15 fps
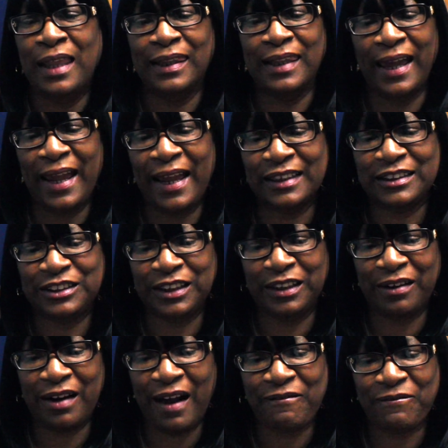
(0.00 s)
Last
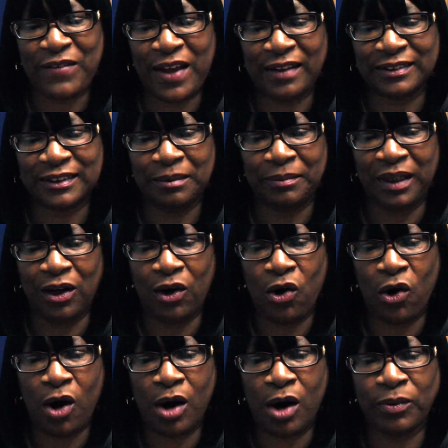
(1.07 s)
year, I found some at a
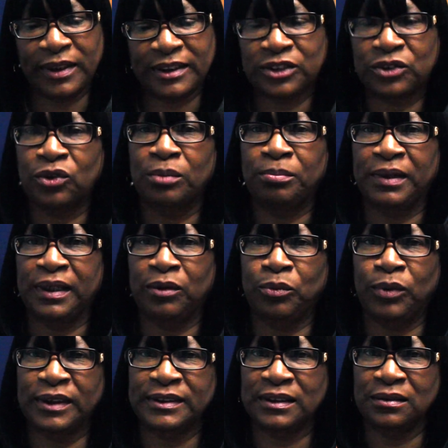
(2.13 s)
hardware store, but it
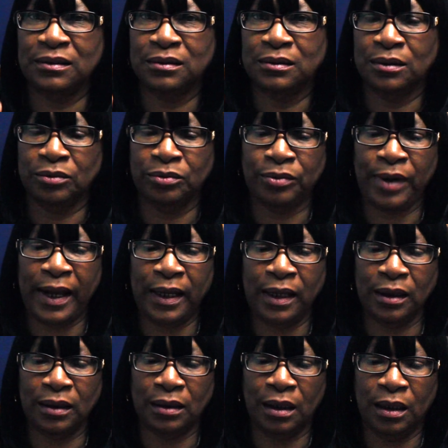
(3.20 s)
wasn't the right